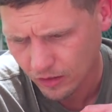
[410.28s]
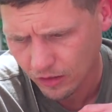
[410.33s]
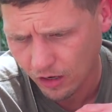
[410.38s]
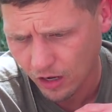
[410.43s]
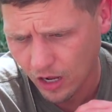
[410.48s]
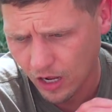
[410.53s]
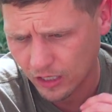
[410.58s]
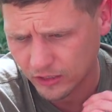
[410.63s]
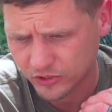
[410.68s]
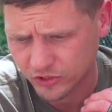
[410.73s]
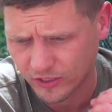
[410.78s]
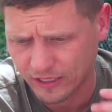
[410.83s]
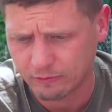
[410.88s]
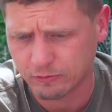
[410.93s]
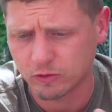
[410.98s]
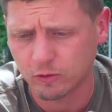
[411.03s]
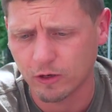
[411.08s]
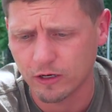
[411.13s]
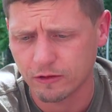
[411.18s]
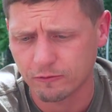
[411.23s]
So that
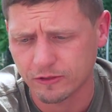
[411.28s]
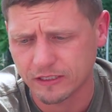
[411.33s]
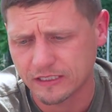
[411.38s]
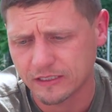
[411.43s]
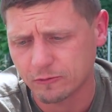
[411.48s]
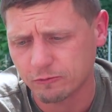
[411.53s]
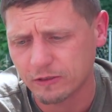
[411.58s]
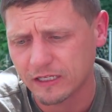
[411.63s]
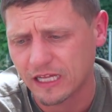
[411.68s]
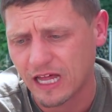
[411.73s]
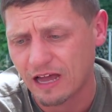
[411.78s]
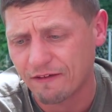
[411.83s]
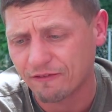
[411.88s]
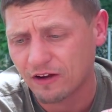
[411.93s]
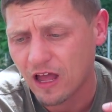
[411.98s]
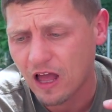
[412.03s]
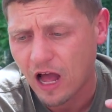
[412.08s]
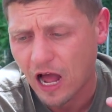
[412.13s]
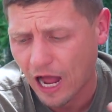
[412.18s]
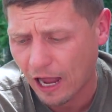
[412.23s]
was one of the reasons we left.
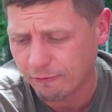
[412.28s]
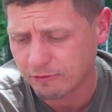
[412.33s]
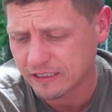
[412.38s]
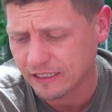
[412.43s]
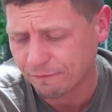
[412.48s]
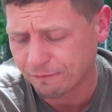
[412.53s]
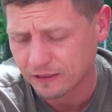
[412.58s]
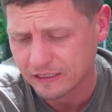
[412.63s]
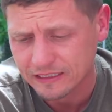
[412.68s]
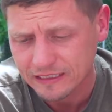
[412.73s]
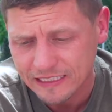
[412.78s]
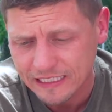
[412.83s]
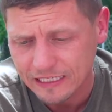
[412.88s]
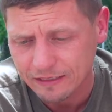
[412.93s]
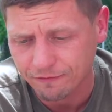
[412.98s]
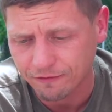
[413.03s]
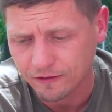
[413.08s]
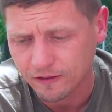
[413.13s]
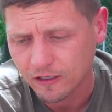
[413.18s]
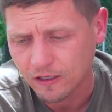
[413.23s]
I would definitely
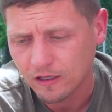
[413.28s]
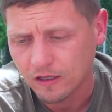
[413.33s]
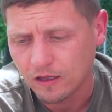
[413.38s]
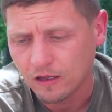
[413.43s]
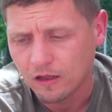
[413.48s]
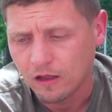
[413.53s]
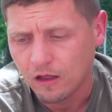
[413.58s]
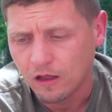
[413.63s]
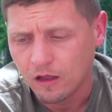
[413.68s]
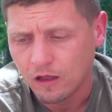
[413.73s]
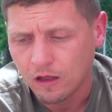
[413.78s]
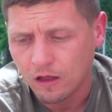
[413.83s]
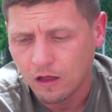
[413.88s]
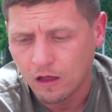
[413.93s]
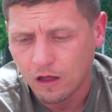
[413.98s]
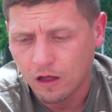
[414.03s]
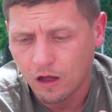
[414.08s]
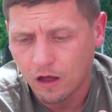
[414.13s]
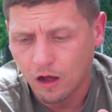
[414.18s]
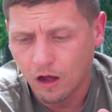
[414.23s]
leave.
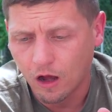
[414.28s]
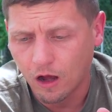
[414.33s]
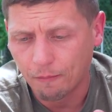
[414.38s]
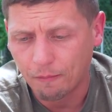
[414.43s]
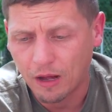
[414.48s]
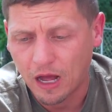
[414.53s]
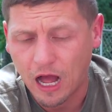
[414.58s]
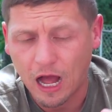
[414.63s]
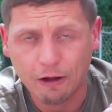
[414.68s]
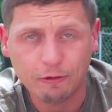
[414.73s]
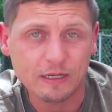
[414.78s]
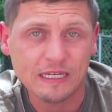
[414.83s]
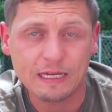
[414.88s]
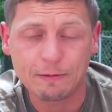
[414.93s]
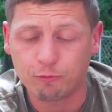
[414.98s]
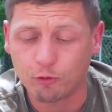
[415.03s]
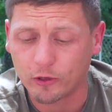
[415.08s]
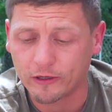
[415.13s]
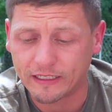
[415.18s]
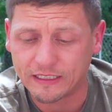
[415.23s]
I would
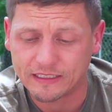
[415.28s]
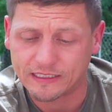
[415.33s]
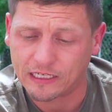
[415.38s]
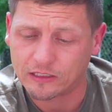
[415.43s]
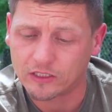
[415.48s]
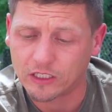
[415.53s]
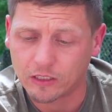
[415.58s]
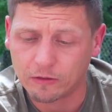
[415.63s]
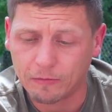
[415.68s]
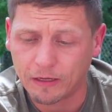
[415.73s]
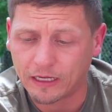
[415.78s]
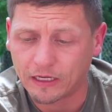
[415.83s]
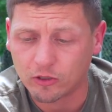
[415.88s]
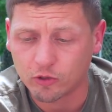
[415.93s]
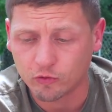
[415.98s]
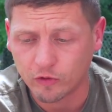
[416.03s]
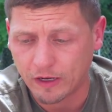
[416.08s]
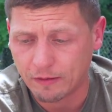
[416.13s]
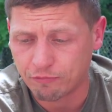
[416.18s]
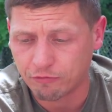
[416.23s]
keep working. It sounds like you're making
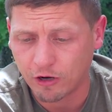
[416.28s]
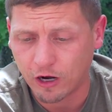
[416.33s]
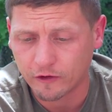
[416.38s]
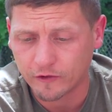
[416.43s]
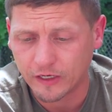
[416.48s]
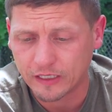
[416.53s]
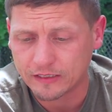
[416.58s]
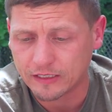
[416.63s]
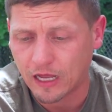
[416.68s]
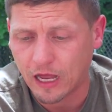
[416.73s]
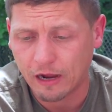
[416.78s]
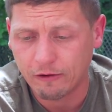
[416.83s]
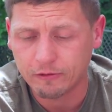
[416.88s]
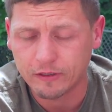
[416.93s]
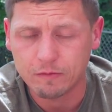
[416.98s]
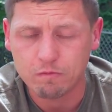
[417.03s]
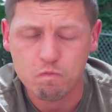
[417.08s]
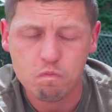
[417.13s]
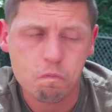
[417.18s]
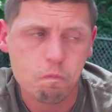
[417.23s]
great progress. I
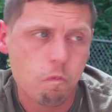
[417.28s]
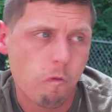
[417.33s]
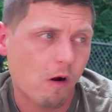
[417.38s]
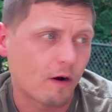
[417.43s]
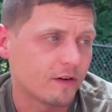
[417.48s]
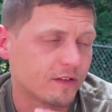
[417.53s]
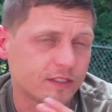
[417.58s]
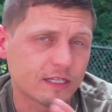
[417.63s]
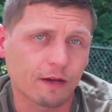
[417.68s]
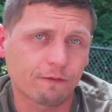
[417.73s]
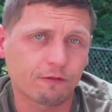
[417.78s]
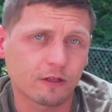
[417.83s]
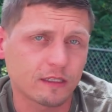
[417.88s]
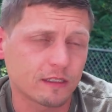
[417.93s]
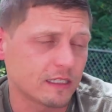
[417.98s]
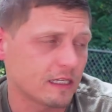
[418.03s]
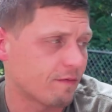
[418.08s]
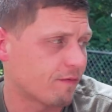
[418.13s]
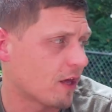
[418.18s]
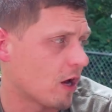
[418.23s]
would definitely
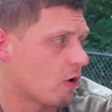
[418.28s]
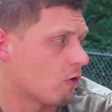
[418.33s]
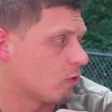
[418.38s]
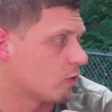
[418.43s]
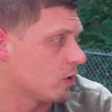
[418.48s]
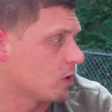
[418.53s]
leave though.